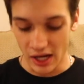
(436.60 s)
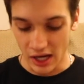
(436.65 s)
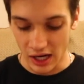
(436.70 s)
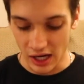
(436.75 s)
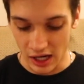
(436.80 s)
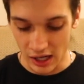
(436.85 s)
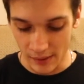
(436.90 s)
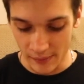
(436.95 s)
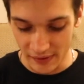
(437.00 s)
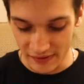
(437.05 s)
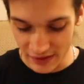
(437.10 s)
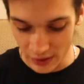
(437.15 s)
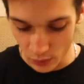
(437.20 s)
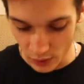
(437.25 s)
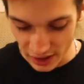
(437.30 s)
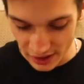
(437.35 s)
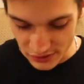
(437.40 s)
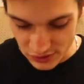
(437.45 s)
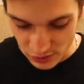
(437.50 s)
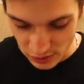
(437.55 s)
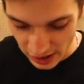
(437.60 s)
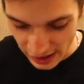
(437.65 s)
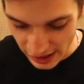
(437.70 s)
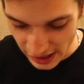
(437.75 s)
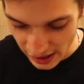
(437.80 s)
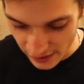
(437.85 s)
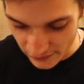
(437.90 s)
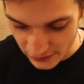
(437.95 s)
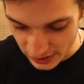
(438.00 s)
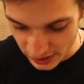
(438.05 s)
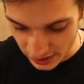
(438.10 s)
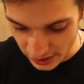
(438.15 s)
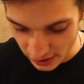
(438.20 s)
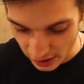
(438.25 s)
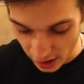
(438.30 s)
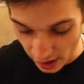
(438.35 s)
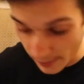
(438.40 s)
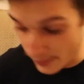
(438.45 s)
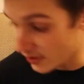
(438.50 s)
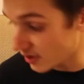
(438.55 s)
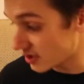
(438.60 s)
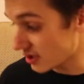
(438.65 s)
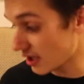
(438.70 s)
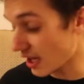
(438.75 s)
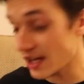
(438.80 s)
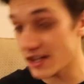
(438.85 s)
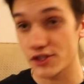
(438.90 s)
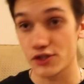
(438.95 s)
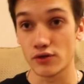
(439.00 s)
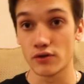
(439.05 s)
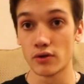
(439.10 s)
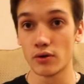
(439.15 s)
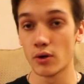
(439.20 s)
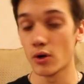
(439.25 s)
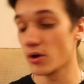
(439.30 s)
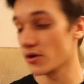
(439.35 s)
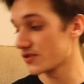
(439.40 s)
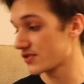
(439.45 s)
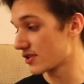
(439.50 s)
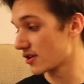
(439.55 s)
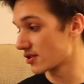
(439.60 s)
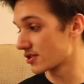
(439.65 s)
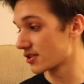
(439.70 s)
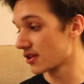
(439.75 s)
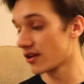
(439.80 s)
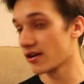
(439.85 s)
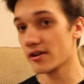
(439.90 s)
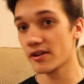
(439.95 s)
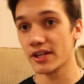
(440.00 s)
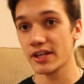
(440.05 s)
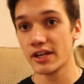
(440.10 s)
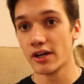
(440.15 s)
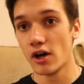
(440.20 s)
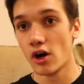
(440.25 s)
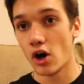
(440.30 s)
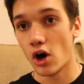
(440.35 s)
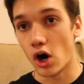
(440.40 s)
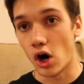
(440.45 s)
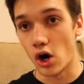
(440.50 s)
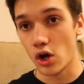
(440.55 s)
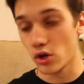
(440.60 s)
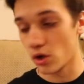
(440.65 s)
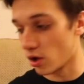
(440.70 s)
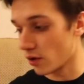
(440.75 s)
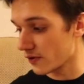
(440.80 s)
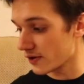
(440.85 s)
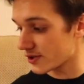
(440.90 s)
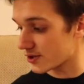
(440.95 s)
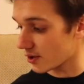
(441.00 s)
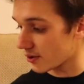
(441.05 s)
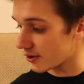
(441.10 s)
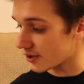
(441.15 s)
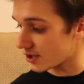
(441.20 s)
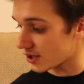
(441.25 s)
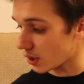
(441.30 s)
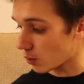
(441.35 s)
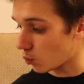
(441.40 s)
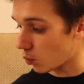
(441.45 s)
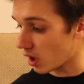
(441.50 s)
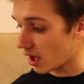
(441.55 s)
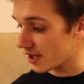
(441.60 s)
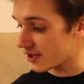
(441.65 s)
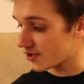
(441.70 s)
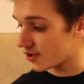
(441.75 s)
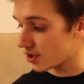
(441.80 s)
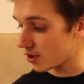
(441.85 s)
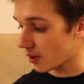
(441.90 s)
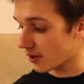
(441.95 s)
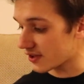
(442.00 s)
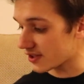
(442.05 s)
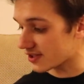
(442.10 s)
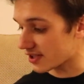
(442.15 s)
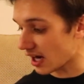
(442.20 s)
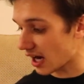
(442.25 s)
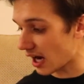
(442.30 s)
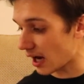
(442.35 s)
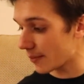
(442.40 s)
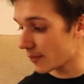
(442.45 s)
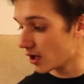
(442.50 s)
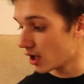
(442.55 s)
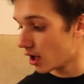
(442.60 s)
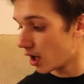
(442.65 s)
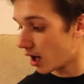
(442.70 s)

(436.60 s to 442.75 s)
And then what else do I have here? There's a lot of screw holes. There's literally all over. So there's like 1, 2 on the top.